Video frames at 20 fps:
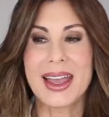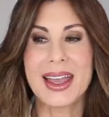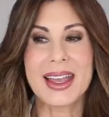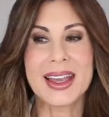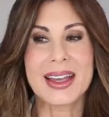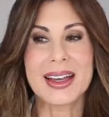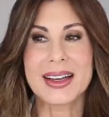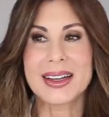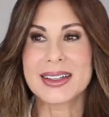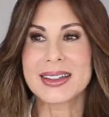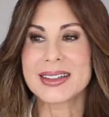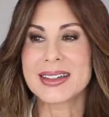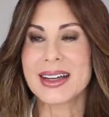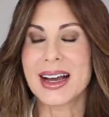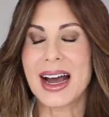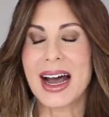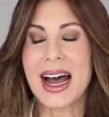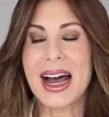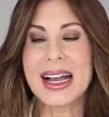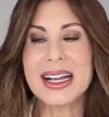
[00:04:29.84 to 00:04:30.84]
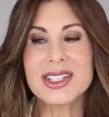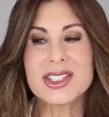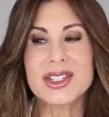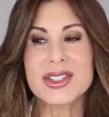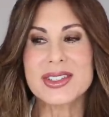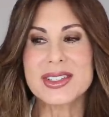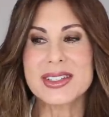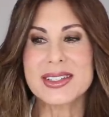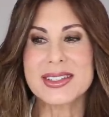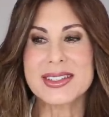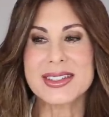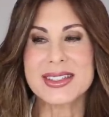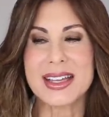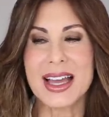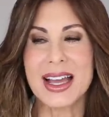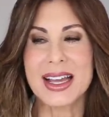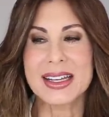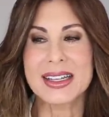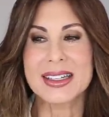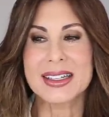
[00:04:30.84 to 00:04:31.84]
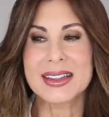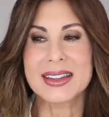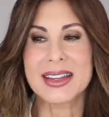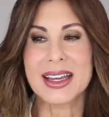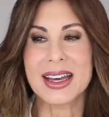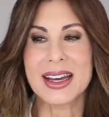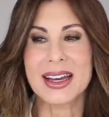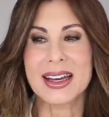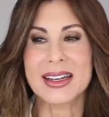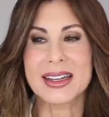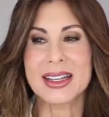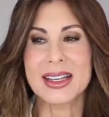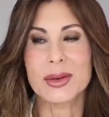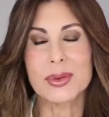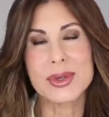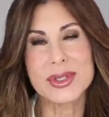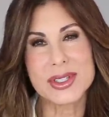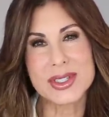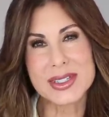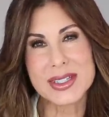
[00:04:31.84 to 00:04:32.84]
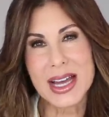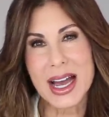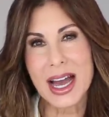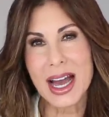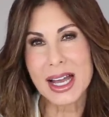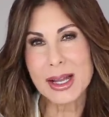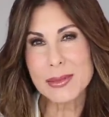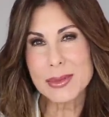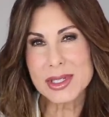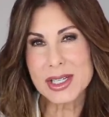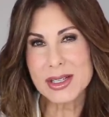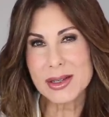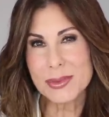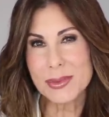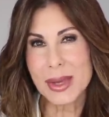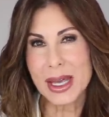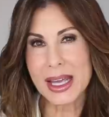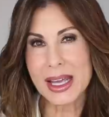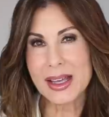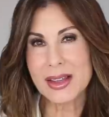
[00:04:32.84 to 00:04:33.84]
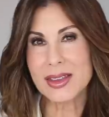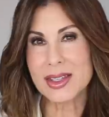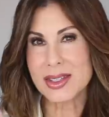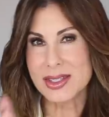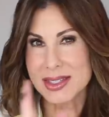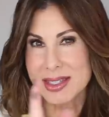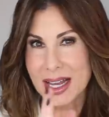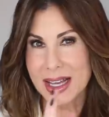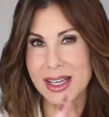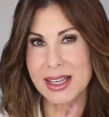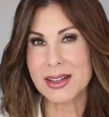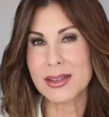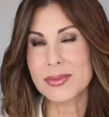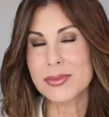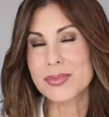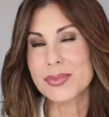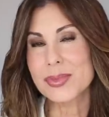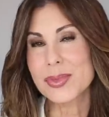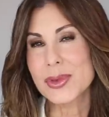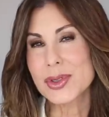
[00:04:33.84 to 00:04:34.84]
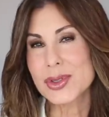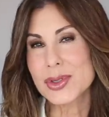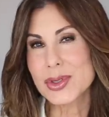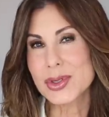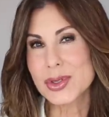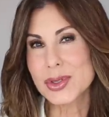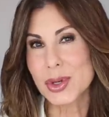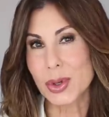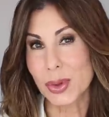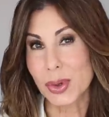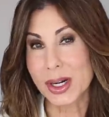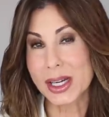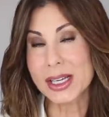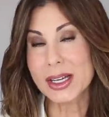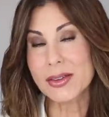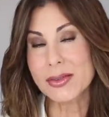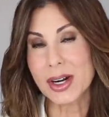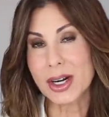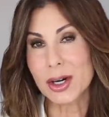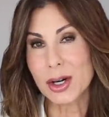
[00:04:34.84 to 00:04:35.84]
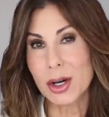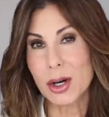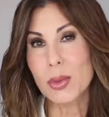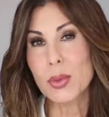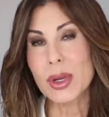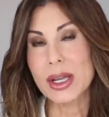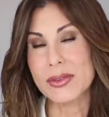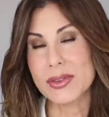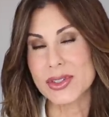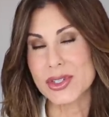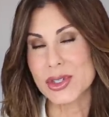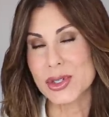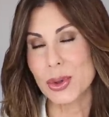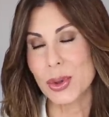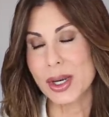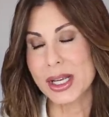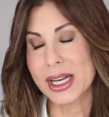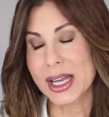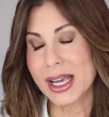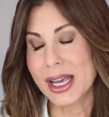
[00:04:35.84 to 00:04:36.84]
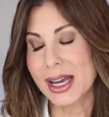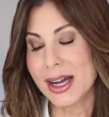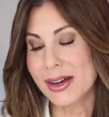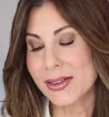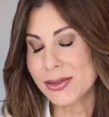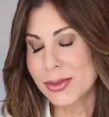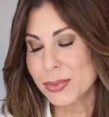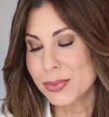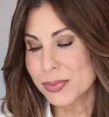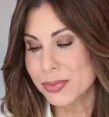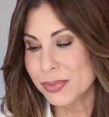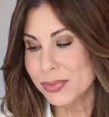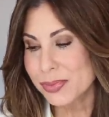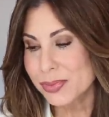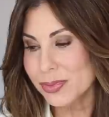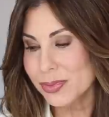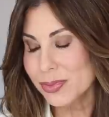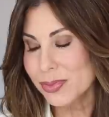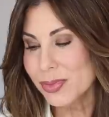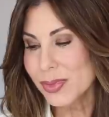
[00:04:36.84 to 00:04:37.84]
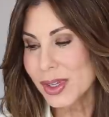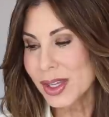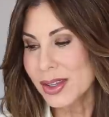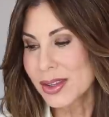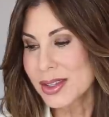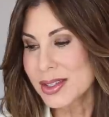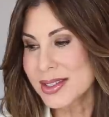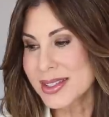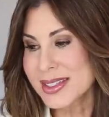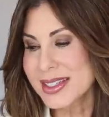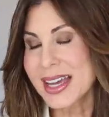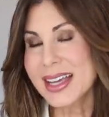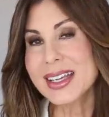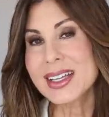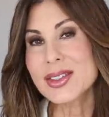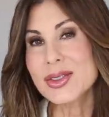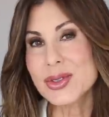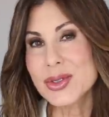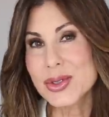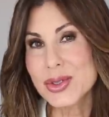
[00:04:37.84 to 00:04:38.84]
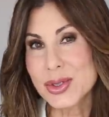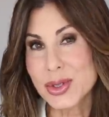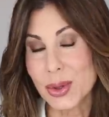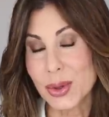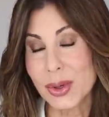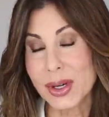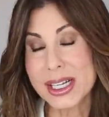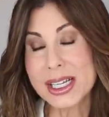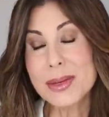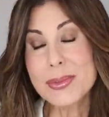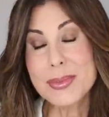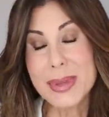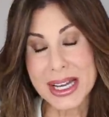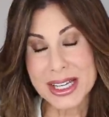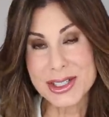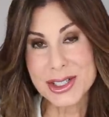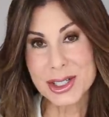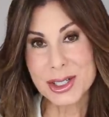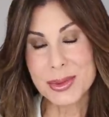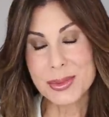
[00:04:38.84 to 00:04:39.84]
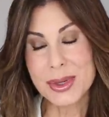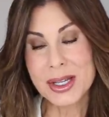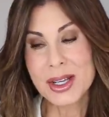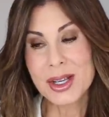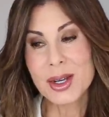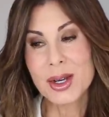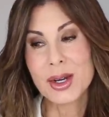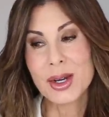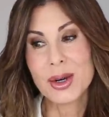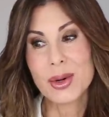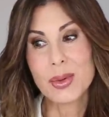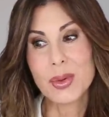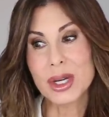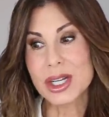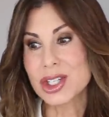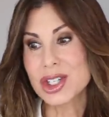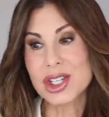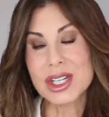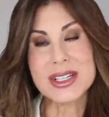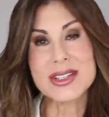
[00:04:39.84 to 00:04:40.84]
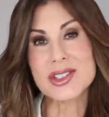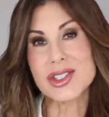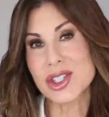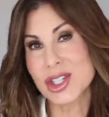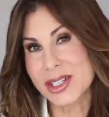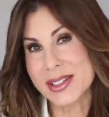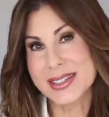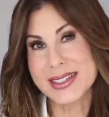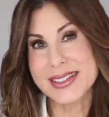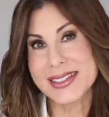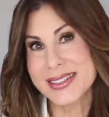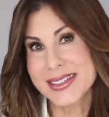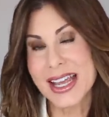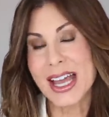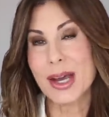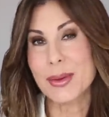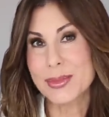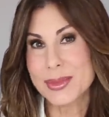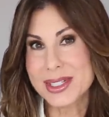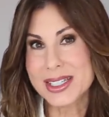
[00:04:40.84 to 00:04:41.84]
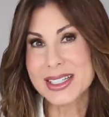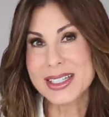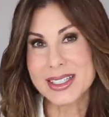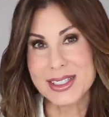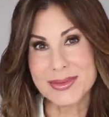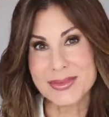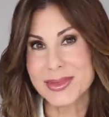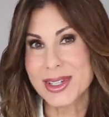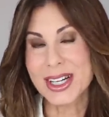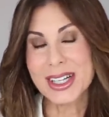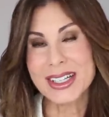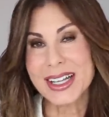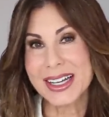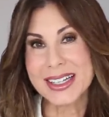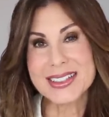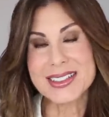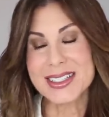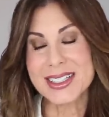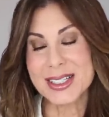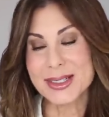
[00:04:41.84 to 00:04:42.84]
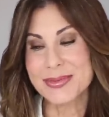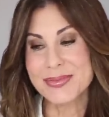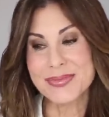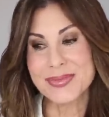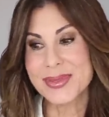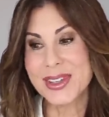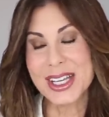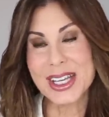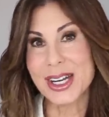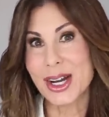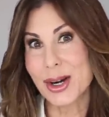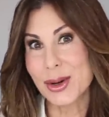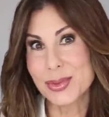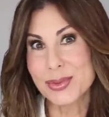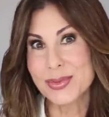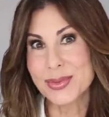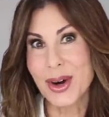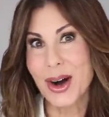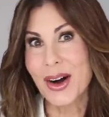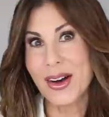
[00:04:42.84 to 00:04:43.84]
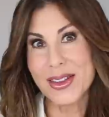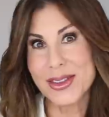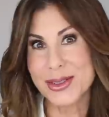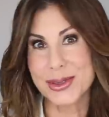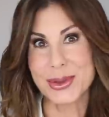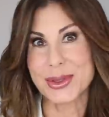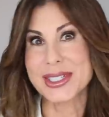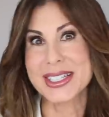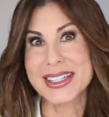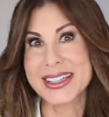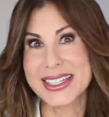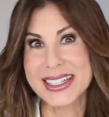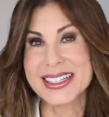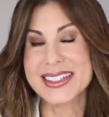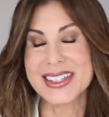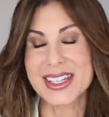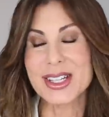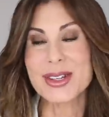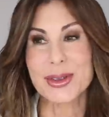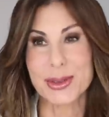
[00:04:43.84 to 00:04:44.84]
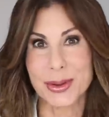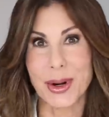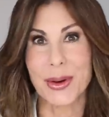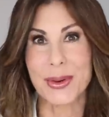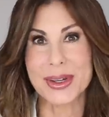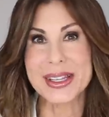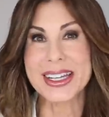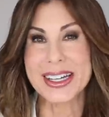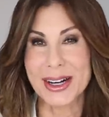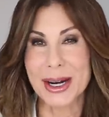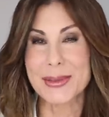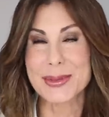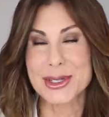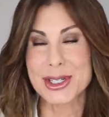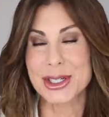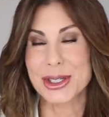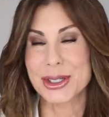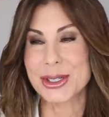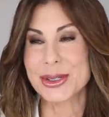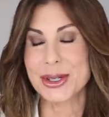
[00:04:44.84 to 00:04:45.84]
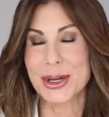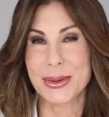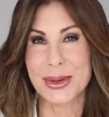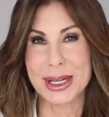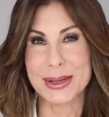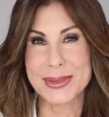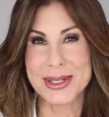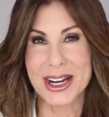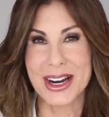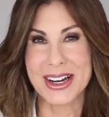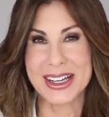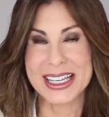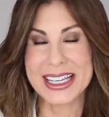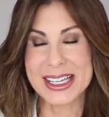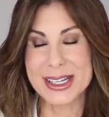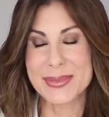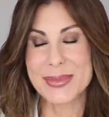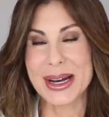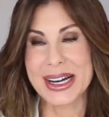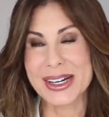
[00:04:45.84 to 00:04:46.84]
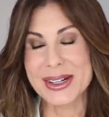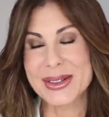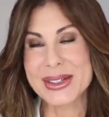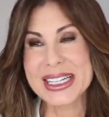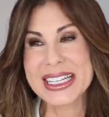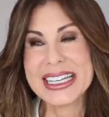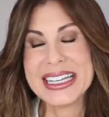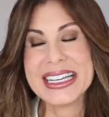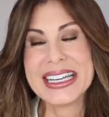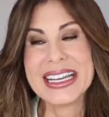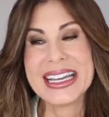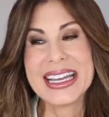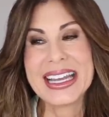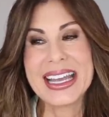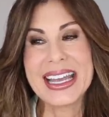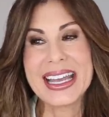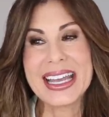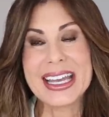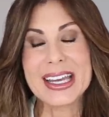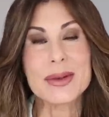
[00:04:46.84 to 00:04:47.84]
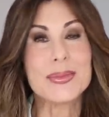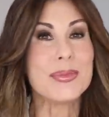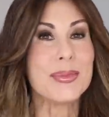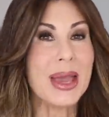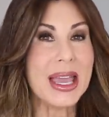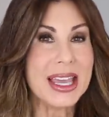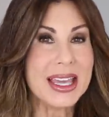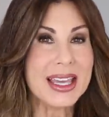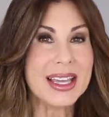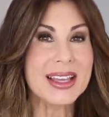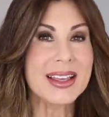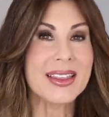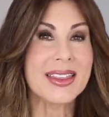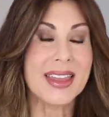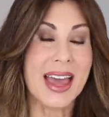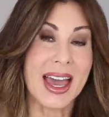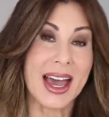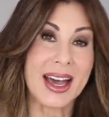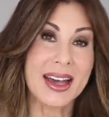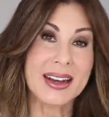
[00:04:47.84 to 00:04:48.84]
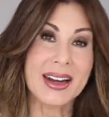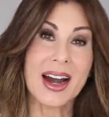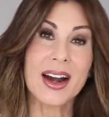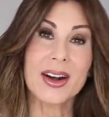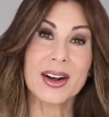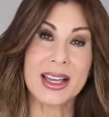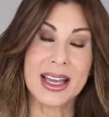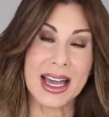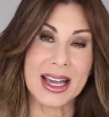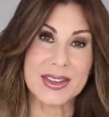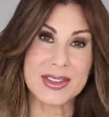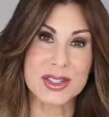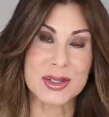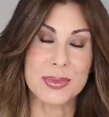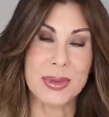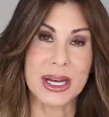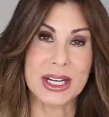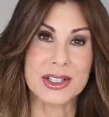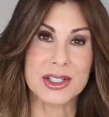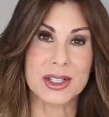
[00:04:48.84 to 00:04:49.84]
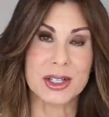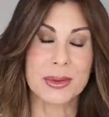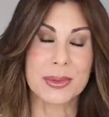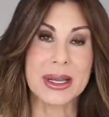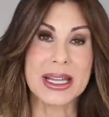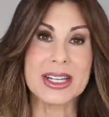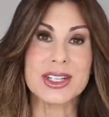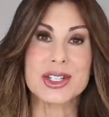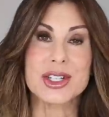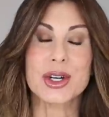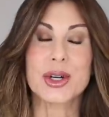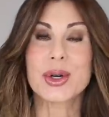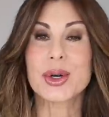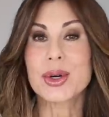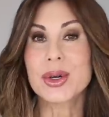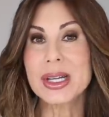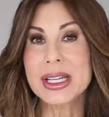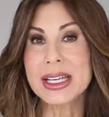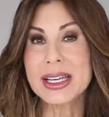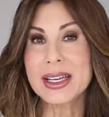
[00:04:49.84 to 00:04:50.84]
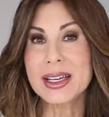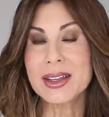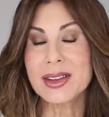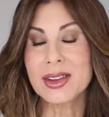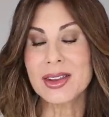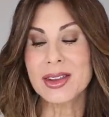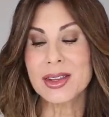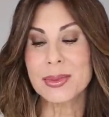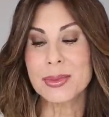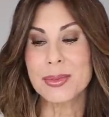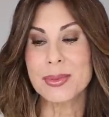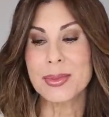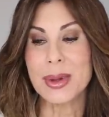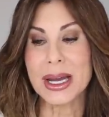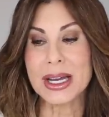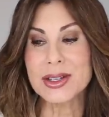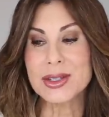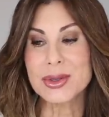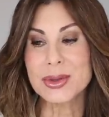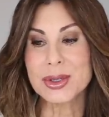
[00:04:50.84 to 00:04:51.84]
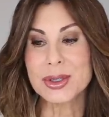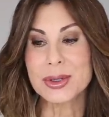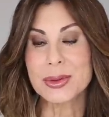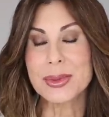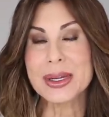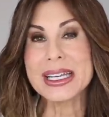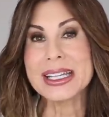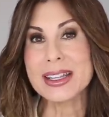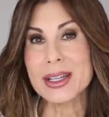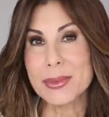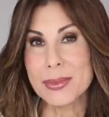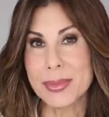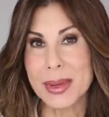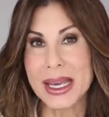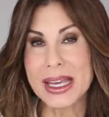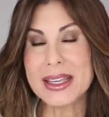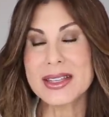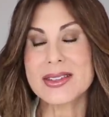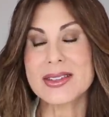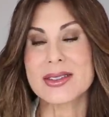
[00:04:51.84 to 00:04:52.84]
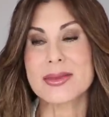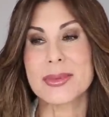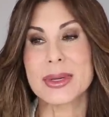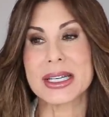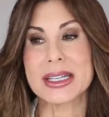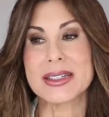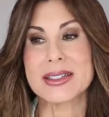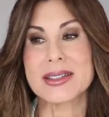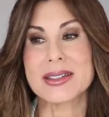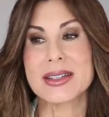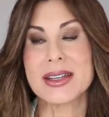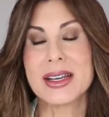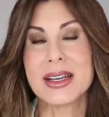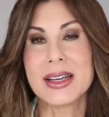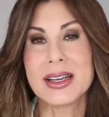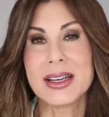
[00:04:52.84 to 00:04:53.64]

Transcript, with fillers: And I just decided that it was time to make the second story of our home. We have a story and a half. The second story bedroom, which is just empty and collecting, you know, all sorts of things that you throw in there. I'm sure you know what I'm talking about and making that our guest bedroom and turning the bedroom in the basement